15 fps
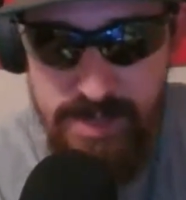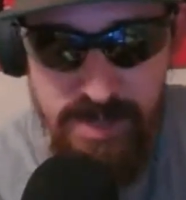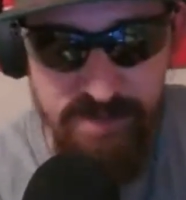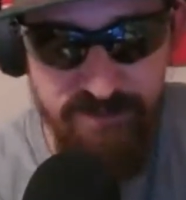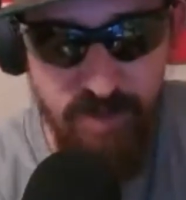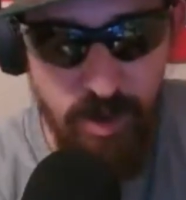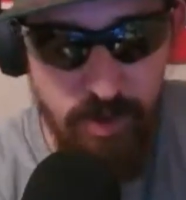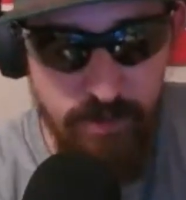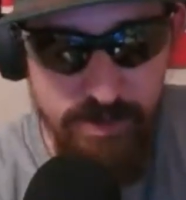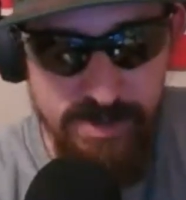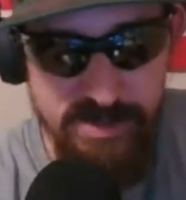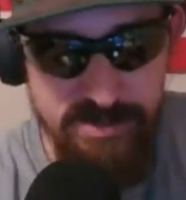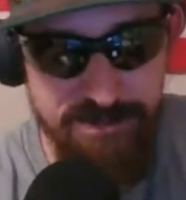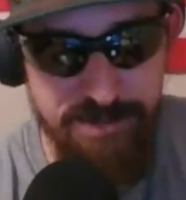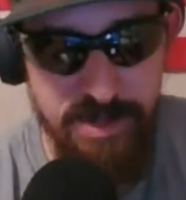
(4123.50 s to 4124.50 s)
have
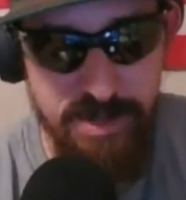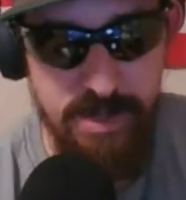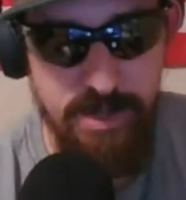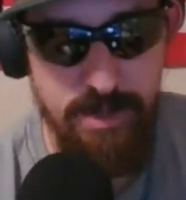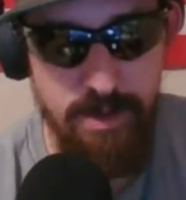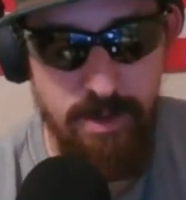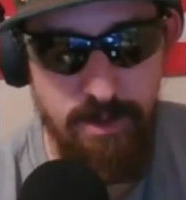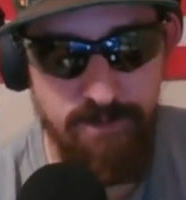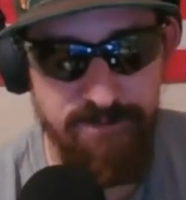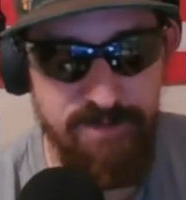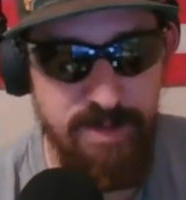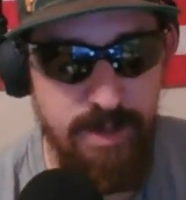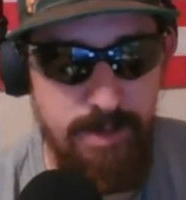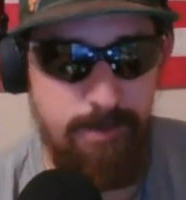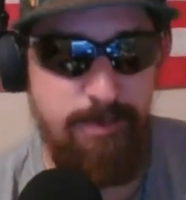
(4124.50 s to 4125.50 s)
always been of
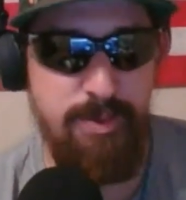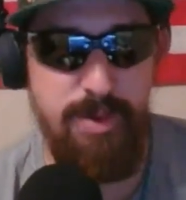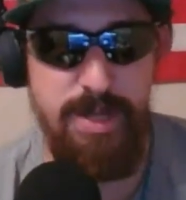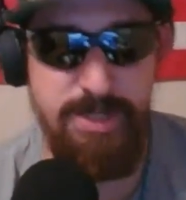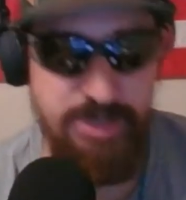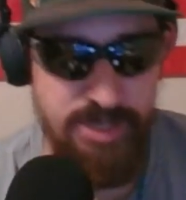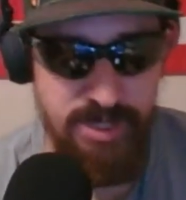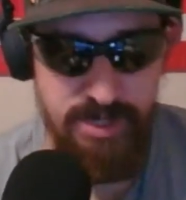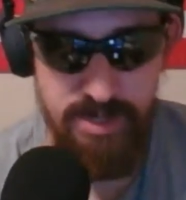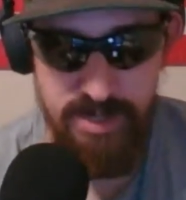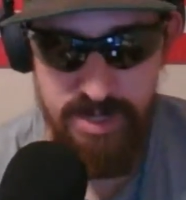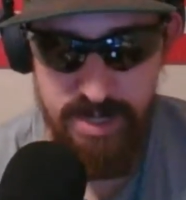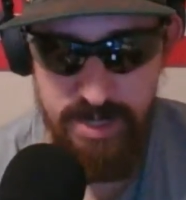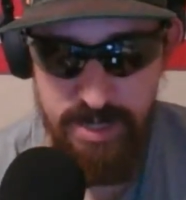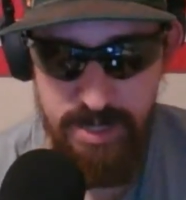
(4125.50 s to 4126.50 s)
the impression
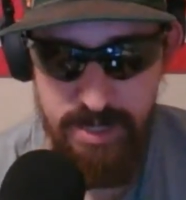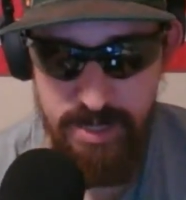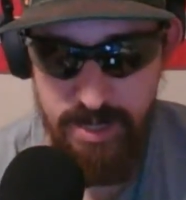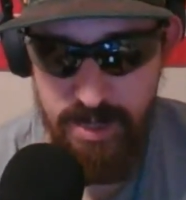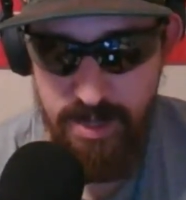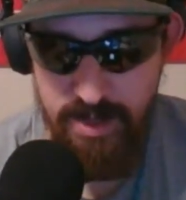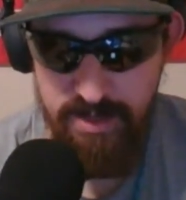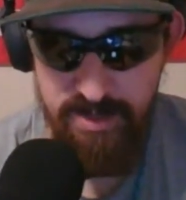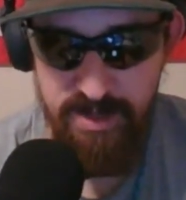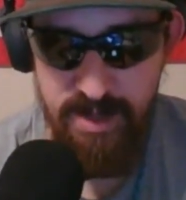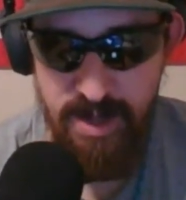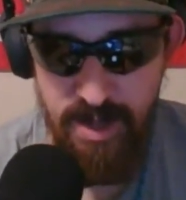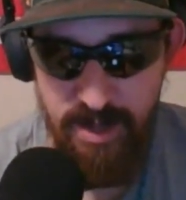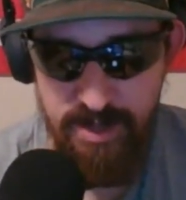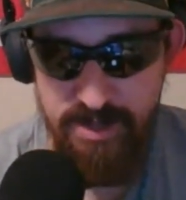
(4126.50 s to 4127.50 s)
that the
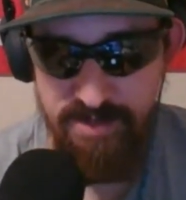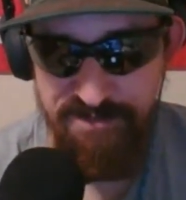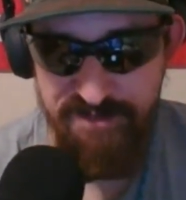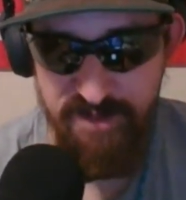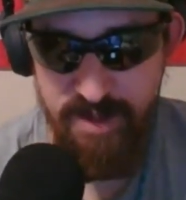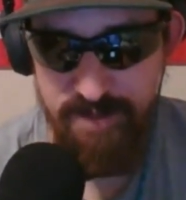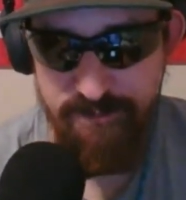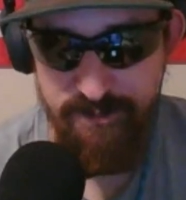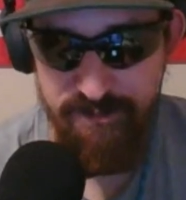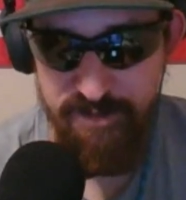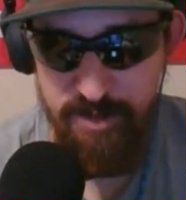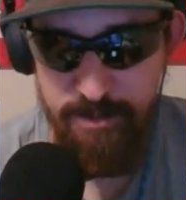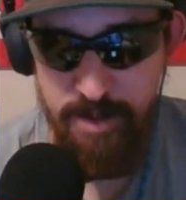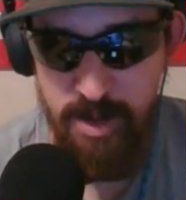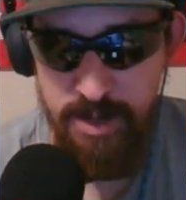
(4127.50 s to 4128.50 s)
honey flavor
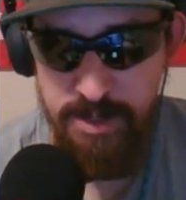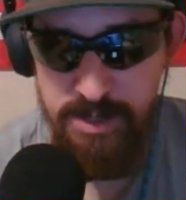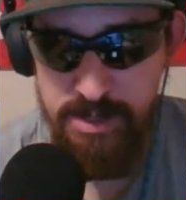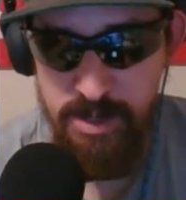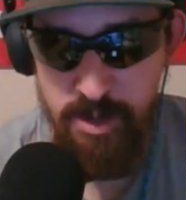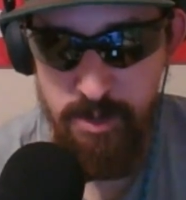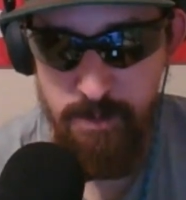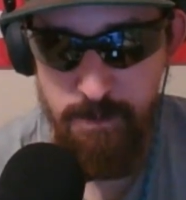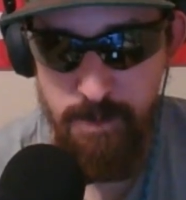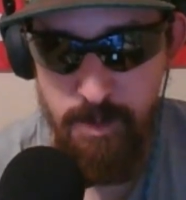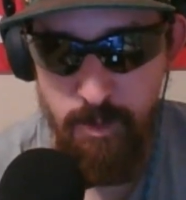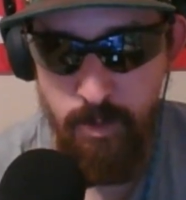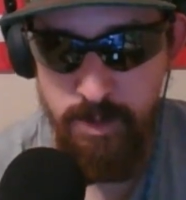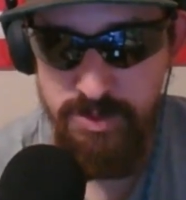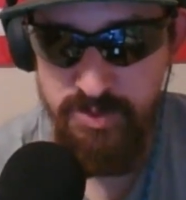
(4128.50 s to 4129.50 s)
from honeycomb
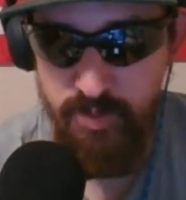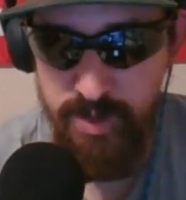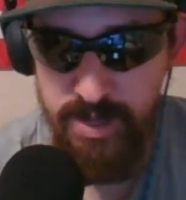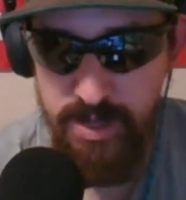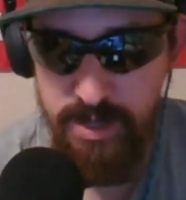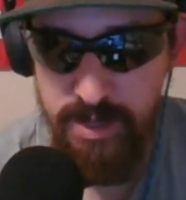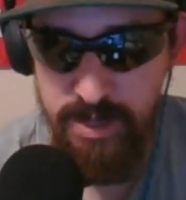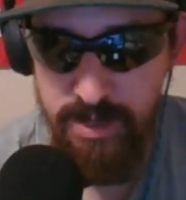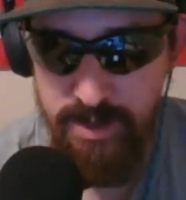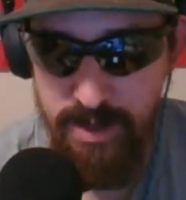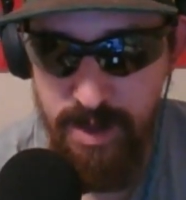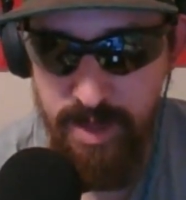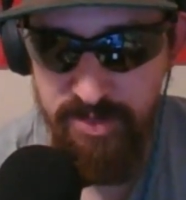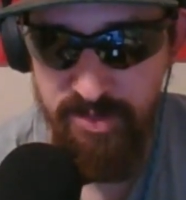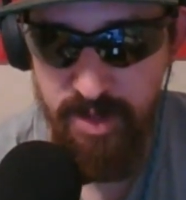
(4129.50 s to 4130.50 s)
was weak.
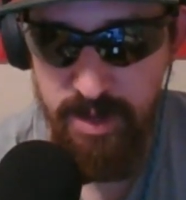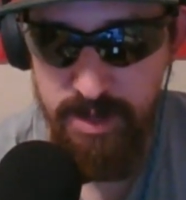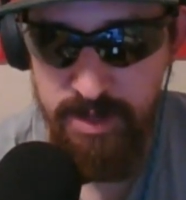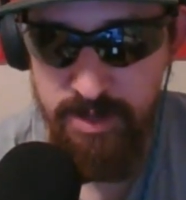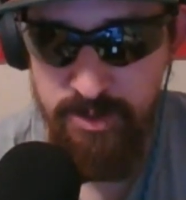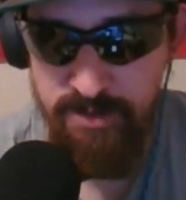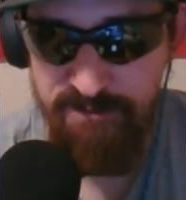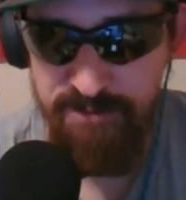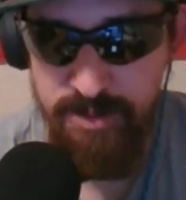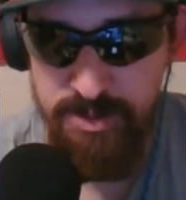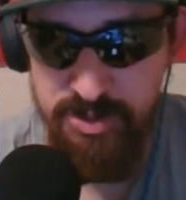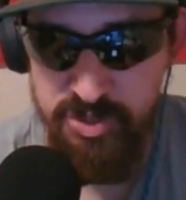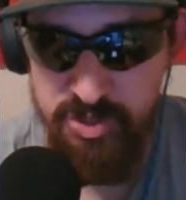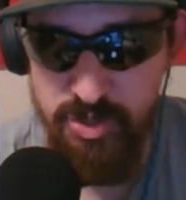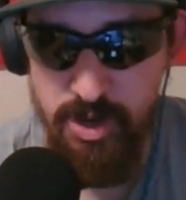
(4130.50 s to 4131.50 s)
I thought it could have been
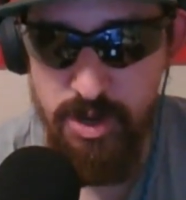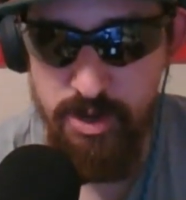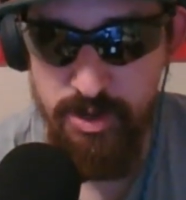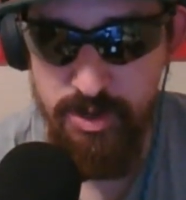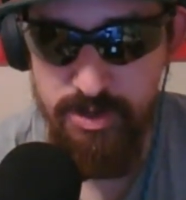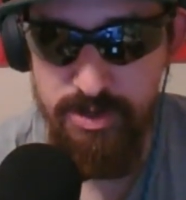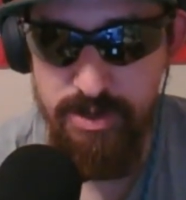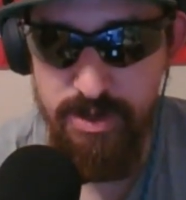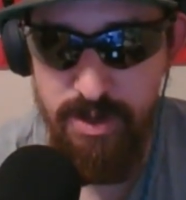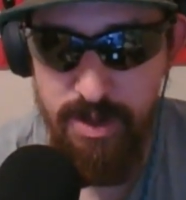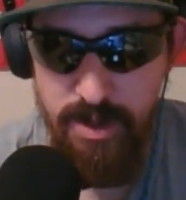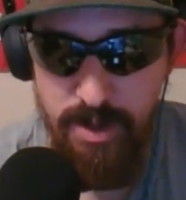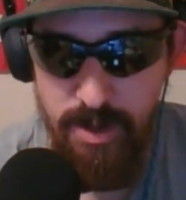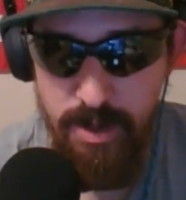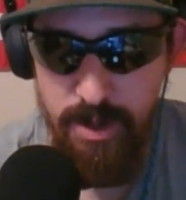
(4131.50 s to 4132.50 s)
stronger.
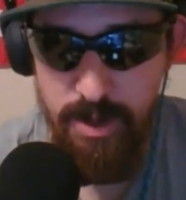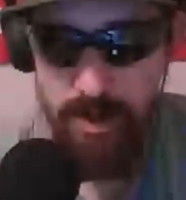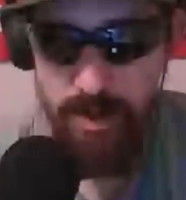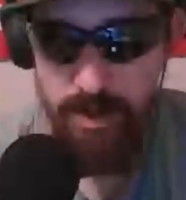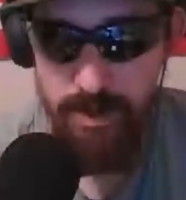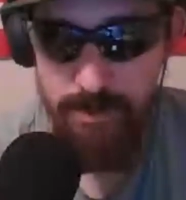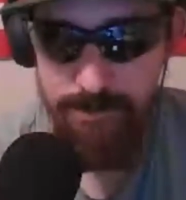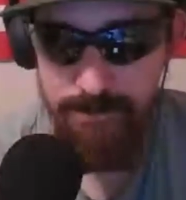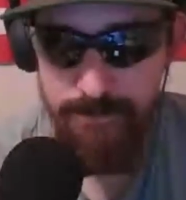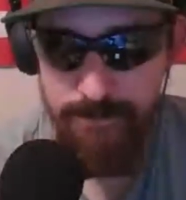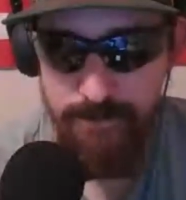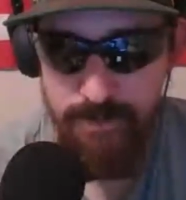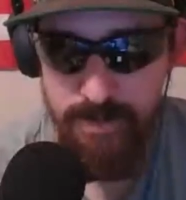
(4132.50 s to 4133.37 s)
Um,